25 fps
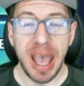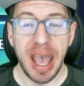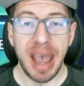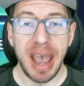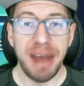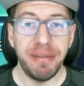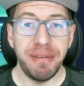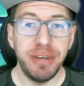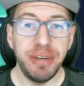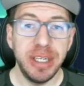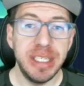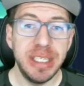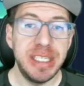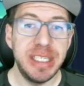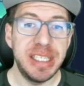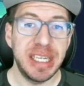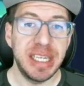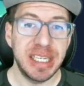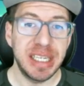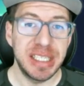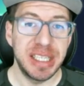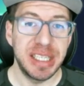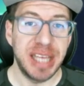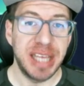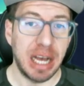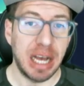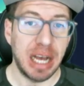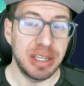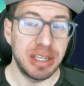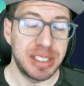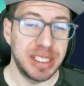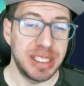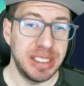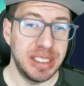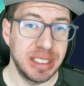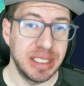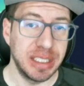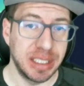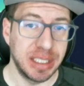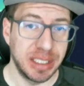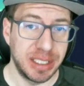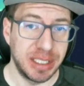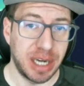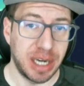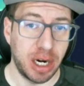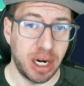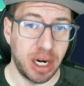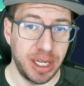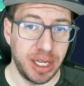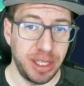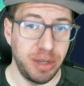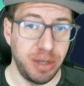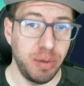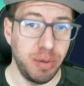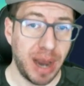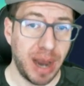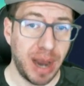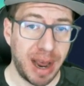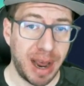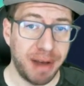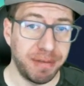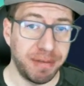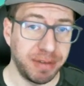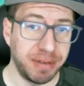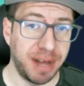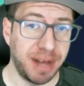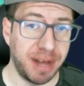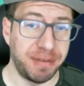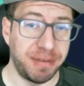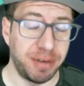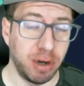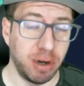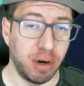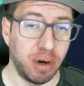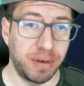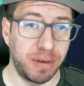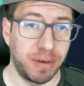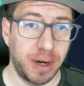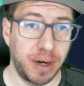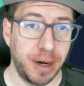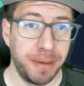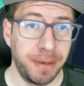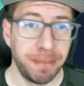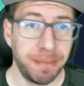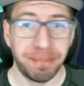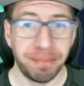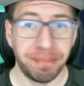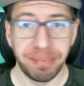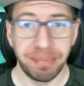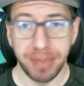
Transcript: Every 6,000 Linari you have left over,